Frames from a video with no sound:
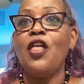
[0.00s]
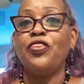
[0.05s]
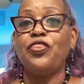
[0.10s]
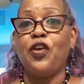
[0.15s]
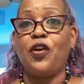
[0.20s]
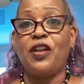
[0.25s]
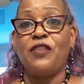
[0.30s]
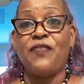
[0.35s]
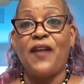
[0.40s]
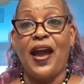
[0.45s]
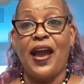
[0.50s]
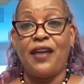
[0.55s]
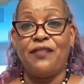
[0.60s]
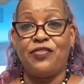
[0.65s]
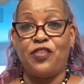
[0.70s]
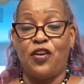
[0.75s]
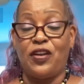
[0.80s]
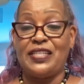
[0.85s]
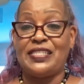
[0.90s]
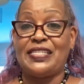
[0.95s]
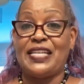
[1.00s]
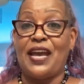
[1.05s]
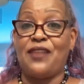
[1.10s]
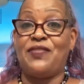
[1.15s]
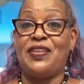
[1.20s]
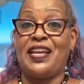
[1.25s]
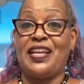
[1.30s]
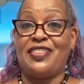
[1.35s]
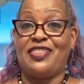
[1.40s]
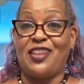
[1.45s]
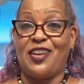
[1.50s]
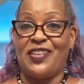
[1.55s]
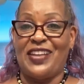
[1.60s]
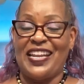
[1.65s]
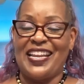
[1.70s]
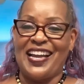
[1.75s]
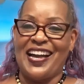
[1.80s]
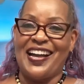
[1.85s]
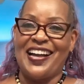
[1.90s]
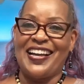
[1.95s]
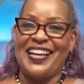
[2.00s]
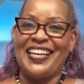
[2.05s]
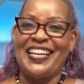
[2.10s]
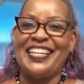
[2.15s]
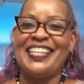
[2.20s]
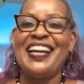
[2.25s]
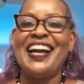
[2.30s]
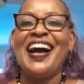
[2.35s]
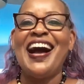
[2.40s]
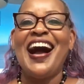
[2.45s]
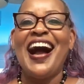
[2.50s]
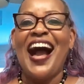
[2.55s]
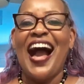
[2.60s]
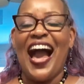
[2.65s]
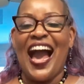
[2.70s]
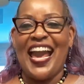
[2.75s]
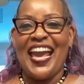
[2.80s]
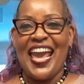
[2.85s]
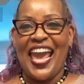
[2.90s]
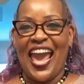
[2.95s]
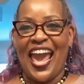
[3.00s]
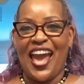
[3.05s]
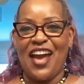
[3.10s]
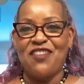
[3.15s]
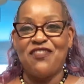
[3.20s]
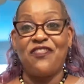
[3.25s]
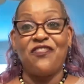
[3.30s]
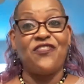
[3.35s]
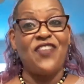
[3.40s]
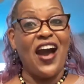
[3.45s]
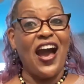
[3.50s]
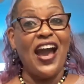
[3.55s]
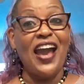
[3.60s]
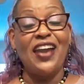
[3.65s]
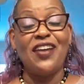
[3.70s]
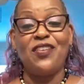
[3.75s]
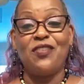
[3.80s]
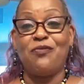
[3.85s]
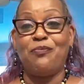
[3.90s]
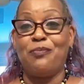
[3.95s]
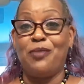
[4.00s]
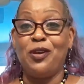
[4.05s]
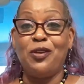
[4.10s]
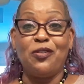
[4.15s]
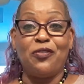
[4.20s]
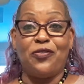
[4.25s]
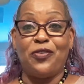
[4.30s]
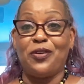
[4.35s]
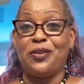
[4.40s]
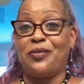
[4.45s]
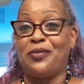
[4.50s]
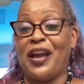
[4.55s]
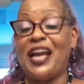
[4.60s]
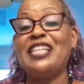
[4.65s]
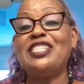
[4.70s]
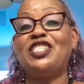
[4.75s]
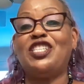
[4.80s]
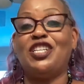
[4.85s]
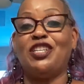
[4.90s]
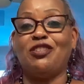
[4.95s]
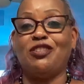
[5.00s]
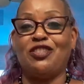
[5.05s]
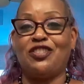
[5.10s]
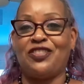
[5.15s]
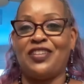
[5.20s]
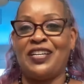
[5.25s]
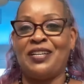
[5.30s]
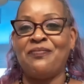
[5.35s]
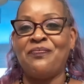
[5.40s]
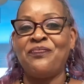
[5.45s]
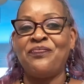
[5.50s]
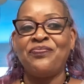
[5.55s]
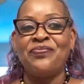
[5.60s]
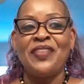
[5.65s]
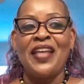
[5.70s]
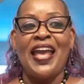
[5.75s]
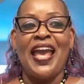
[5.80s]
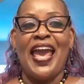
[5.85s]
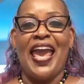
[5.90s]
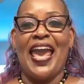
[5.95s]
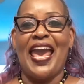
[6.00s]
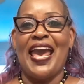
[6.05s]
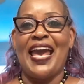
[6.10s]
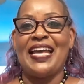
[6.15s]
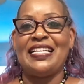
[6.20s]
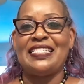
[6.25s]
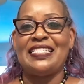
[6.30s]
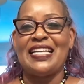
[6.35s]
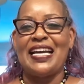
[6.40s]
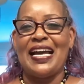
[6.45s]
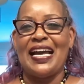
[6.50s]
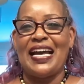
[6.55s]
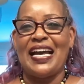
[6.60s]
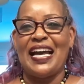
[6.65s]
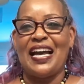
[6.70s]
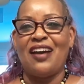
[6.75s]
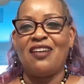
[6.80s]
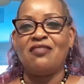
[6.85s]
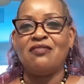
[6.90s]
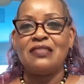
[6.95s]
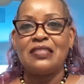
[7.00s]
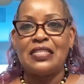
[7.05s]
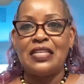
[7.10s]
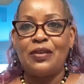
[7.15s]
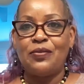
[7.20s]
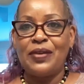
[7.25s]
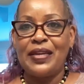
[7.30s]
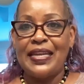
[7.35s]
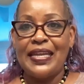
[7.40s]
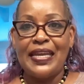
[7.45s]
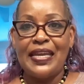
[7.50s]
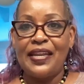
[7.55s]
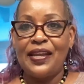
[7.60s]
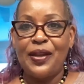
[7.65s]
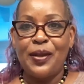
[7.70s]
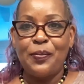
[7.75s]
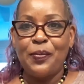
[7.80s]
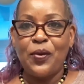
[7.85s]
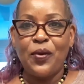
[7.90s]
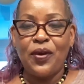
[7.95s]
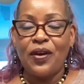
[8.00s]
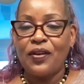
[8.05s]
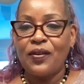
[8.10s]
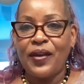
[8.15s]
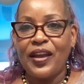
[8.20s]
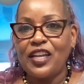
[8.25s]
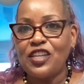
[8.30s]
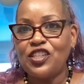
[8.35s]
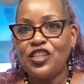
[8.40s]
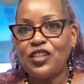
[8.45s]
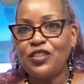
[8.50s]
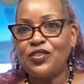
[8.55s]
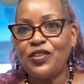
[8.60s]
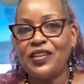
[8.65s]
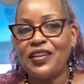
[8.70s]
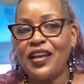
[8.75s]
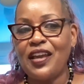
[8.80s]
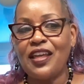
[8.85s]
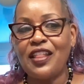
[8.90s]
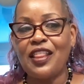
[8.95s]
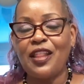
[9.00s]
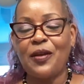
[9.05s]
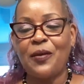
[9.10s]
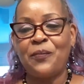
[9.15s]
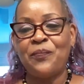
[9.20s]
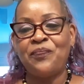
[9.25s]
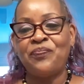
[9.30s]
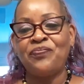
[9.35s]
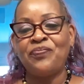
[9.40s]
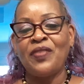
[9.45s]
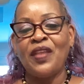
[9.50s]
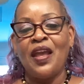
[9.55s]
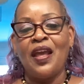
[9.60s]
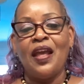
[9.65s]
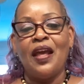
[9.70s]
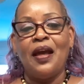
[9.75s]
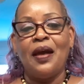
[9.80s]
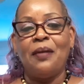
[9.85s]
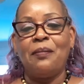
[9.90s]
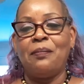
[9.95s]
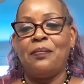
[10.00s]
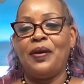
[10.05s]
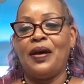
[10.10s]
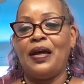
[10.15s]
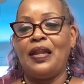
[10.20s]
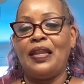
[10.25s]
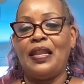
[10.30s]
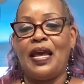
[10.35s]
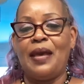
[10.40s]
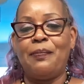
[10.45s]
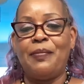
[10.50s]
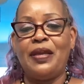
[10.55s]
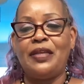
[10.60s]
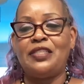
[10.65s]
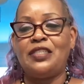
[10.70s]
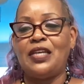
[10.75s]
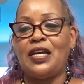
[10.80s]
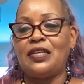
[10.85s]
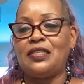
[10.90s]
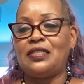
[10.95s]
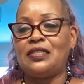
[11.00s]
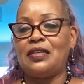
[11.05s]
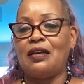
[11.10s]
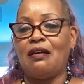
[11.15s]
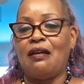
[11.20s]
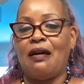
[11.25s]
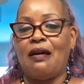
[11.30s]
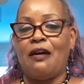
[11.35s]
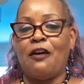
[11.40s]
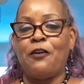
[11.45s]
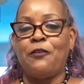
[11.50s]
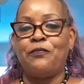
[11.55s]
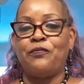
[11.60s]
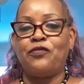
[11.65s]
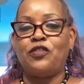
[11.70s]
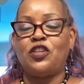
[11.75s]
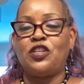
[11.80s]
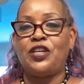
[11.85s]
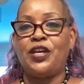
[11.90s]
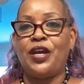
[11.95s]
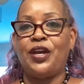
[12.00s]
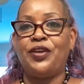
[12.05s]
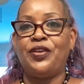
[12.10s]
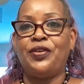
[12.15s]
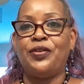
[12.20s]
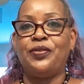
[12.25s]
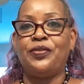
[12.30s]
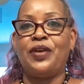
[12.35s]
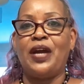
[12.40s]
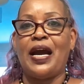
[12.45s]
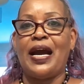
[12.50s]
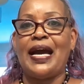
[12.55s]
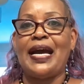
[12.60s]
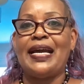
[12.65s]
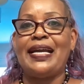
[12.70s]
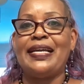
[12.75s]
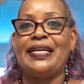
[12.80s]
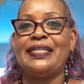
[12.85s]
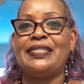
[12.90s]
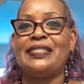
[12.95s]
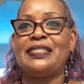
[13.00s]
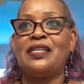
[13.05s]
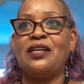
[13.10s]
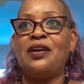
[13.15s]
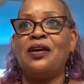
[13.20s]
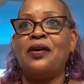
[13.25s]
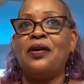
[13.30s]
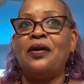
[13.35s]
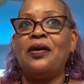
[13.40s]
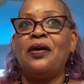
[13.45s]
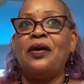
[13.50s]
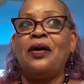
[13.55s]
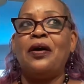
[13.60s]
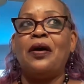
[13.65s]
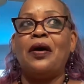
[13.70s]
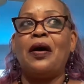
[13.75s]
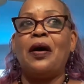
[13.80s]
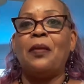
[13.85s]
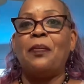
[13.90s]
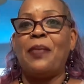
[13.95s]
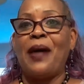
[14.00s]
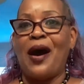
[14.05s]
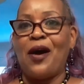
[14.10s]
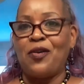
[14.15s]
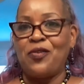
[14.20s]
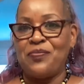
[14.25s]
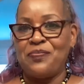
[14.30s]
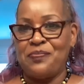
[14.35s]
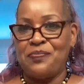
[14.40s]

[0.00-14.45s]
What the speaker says: 35, 37, and 39. I have five beautiful grandchildren, and I don't think we need any more grandchildren either. But let me just tell you guys about